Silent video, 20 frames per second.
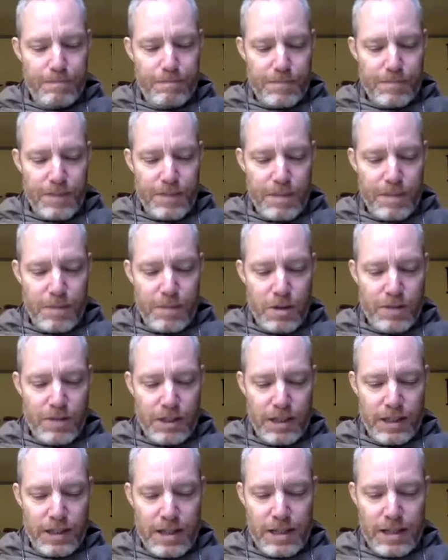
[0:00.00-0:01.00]
The
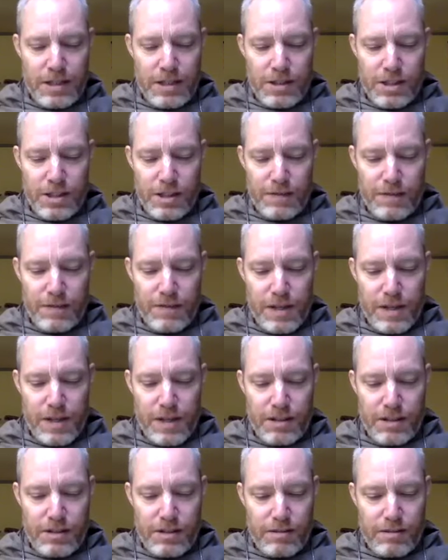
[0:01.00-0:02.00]
upcurving line
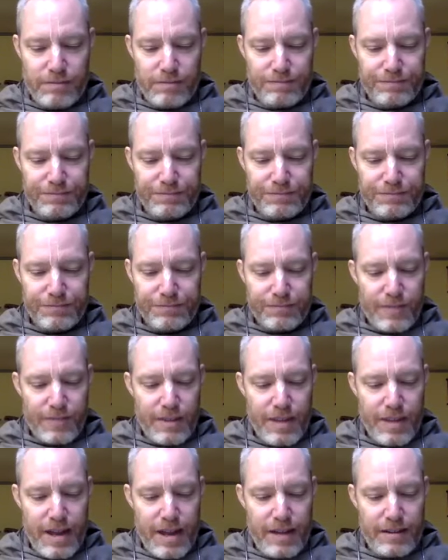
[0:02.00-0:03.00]
signifies
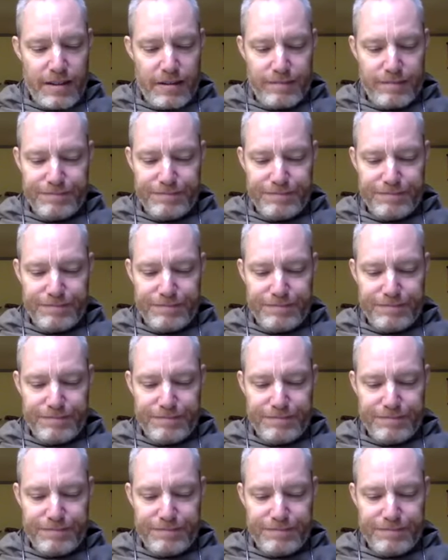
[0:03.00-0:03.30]
that